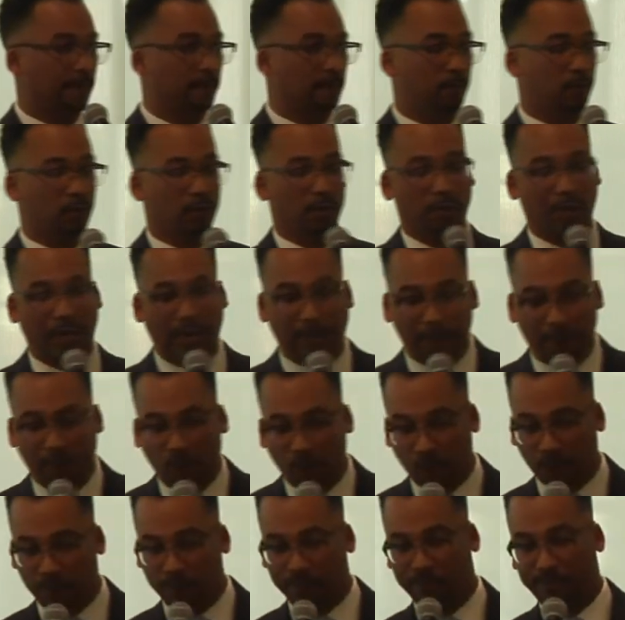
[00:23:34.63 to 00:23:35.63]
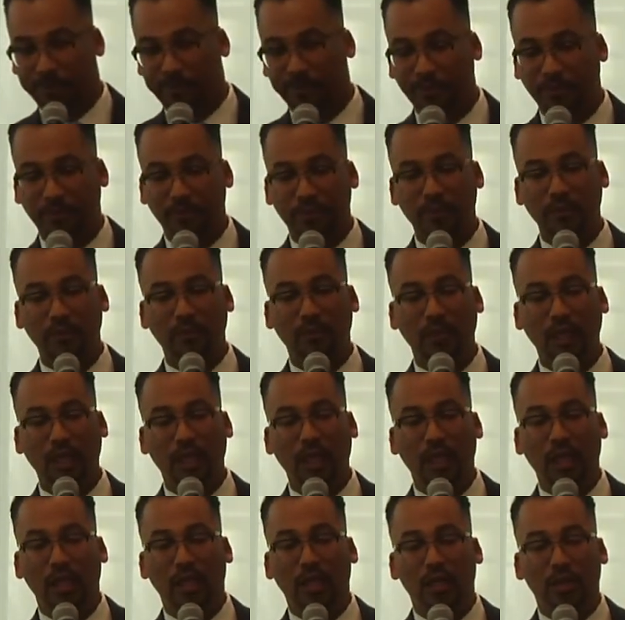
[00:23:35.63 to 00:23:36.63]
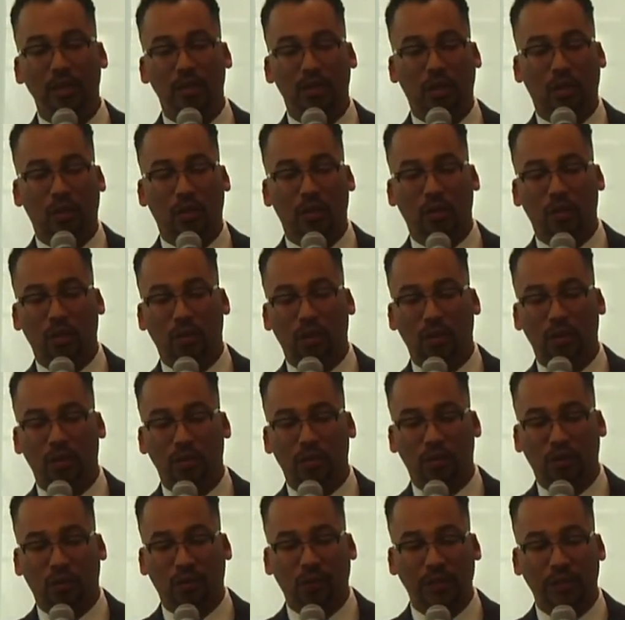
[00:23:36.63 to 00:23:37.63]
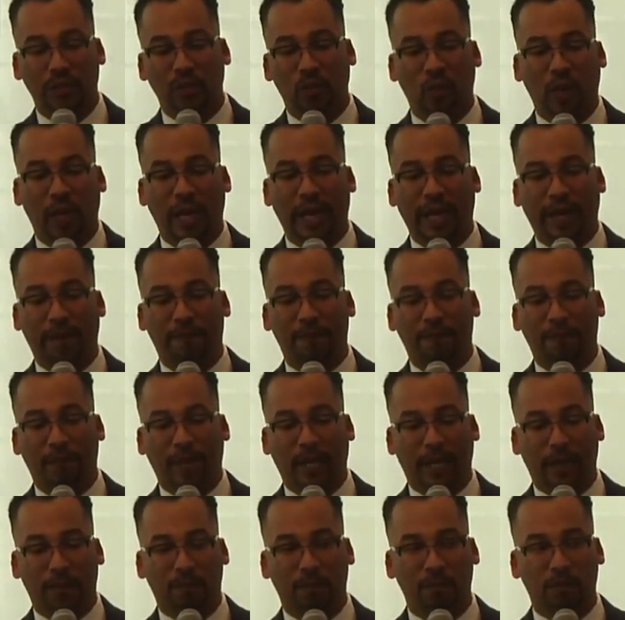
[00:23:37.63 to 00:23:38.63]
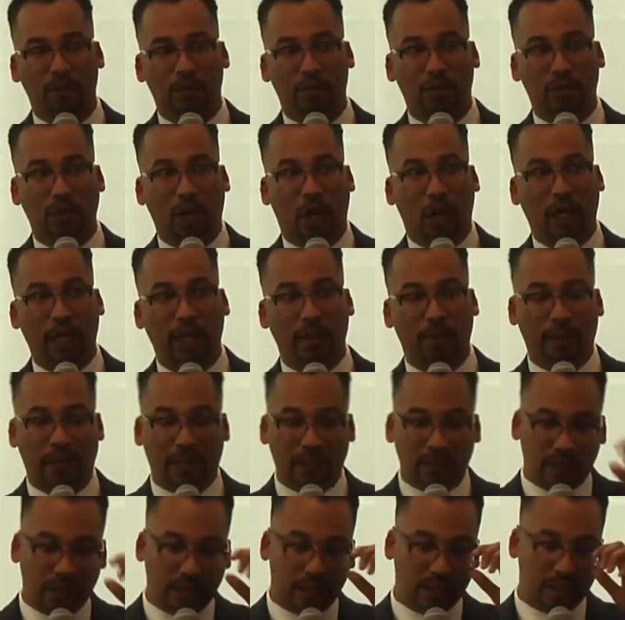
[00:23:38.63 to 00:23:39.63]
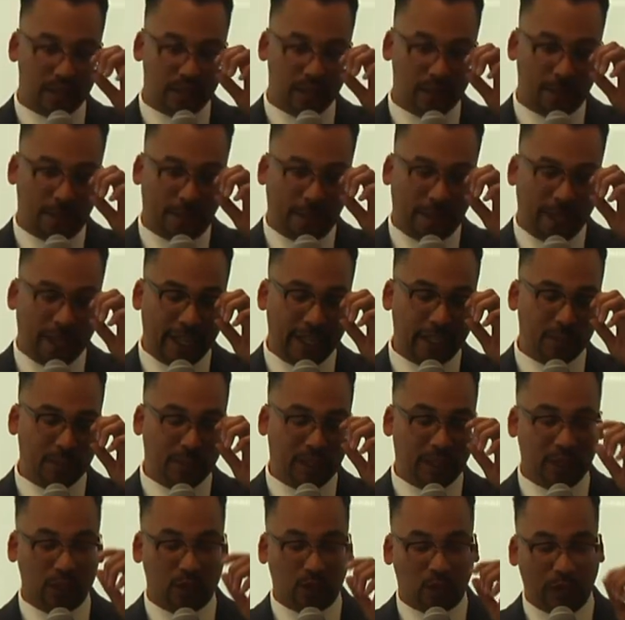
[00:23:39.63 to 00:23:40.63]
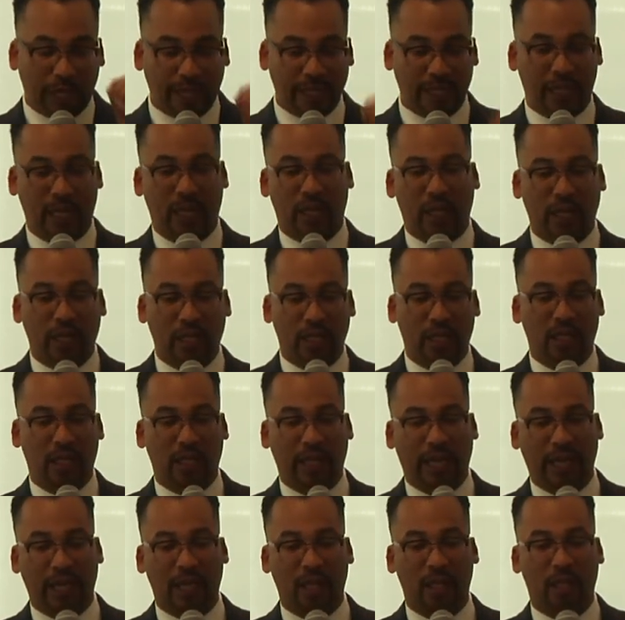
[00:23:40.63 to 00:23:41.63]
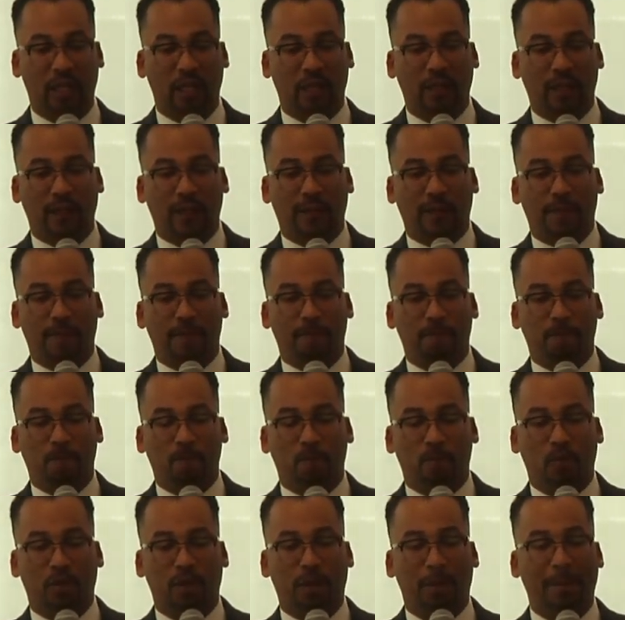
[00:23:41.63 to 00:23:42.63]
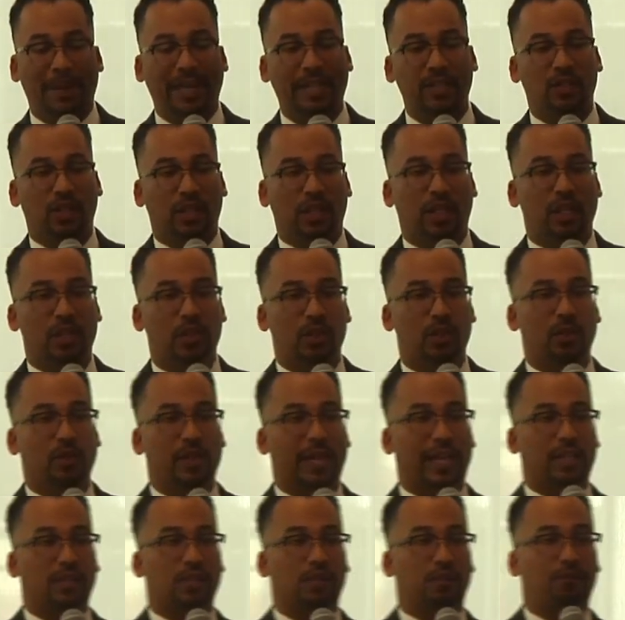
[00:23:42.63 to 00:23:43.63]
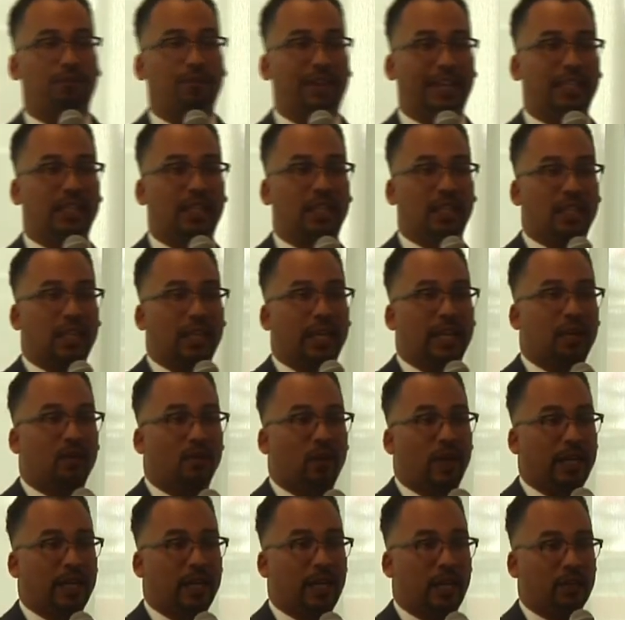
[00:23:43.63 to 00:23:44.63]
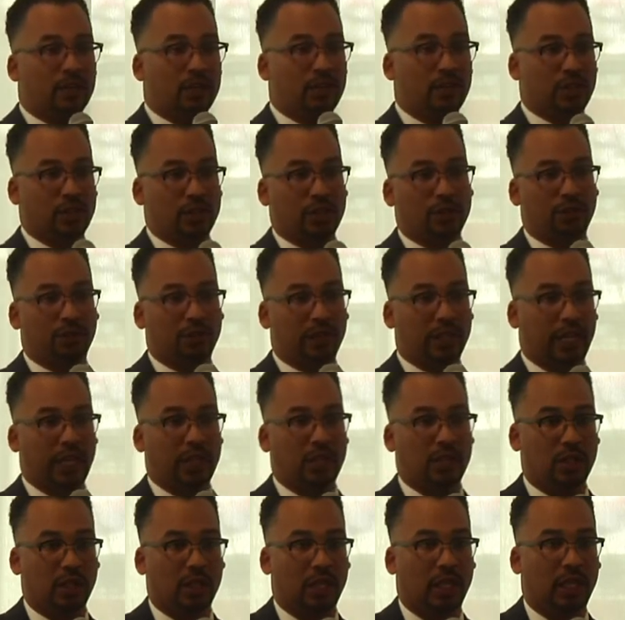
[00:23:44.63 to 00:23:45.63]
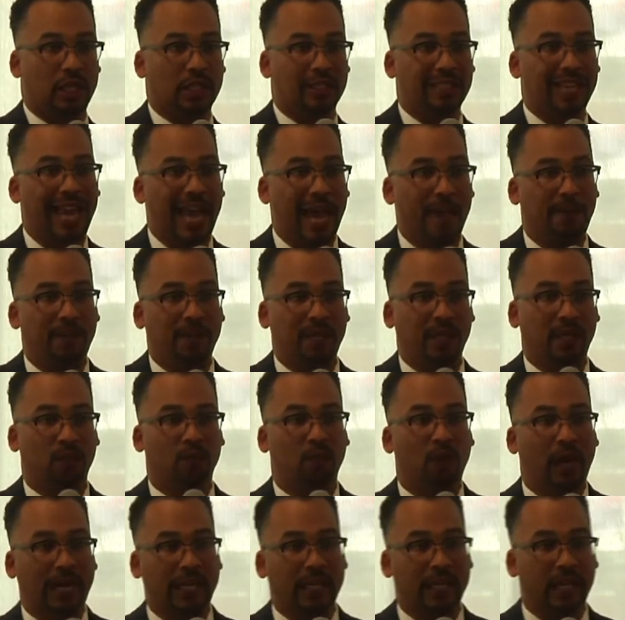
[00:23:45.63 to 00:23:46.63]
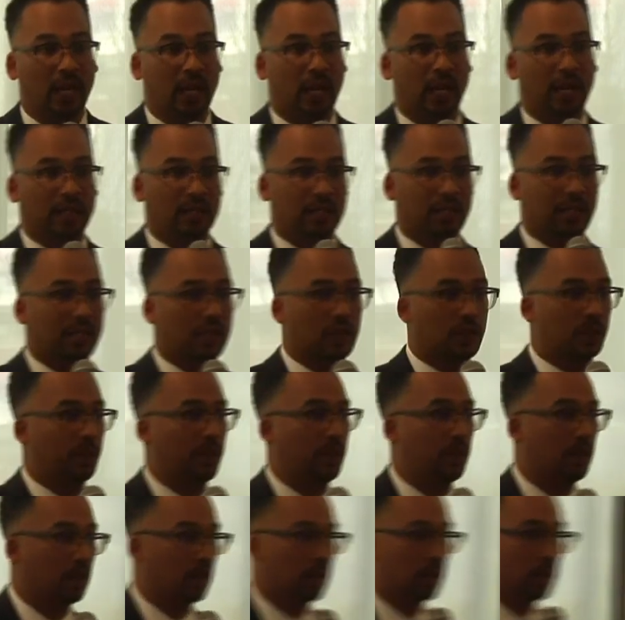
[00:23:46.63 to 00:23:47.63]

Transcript: You can buy a boat. So the reason why I'm talking about this is because right now in Atlanta, the major issue that's affecting Atlanta right now is gentrification. It's happening right now as I speak.